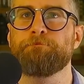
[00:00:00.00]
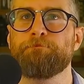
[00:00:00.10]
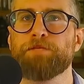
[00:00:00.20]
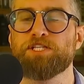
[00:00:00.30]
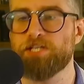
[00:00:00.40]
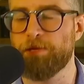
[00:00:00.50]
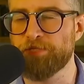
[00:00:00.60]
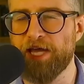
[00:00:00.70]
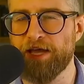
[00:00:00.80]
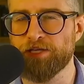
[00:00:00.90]

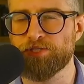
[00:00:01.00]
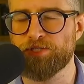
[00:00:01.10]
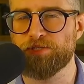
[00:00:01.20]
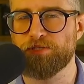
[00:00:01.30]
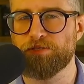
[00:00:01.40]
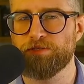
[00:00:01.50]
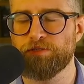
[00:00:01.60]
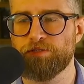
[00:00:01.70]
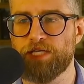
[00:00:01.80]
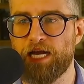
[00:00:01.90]
subtexts
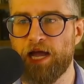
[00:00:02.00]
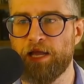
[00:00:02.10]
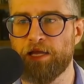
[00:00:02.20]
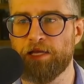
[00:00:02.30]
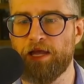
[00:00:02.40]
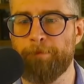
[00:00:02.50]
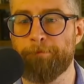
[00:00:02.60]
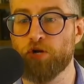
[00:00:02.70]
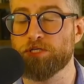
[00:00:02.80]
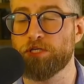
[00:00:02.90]
that I am
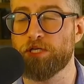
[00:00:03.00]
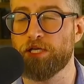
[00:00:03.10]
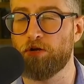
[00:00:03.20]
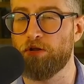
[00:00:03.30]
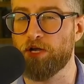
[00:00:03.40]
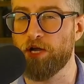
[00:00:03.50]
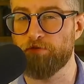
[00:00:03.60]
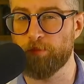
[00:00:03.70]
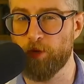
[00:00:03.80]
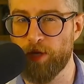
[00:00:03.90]
personally a little
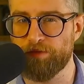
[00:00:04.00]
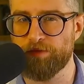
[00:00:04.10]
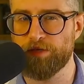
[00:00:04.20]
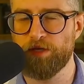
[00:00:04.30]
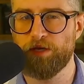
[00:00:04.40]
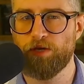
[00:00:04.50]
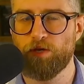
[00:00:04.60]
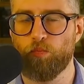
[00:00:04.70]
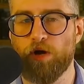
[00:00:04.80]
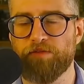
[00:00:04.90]
uncomfortable with.
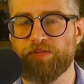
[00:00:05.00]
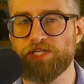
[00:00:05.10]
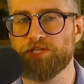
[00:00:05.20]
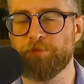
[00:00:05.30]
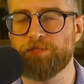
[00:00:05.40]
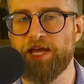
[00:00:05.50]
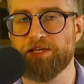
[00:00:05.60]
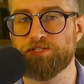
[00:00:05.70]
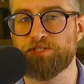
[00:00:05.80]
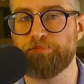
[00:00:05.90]
One of these
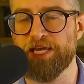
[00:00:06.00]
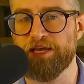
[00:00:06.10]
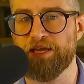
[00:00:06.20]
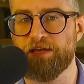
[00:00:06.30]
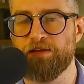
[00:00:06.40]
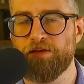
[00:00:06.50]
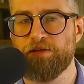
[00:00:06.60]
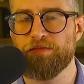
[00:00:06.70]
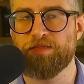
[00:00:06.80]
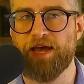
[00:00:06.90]
subtexts being
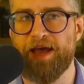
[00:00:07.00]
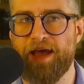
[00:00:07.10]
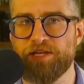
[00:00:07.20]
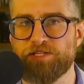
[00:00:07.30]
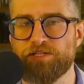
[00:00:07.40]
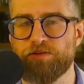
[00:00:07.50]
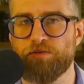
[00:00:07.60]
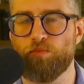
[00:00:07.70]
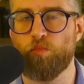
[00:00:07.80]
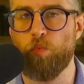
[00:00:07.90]
that
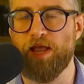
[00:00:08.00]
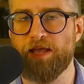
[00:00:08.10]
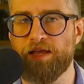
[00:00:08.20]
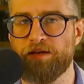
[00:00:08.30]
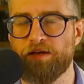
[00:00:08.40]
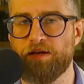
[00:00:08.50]
when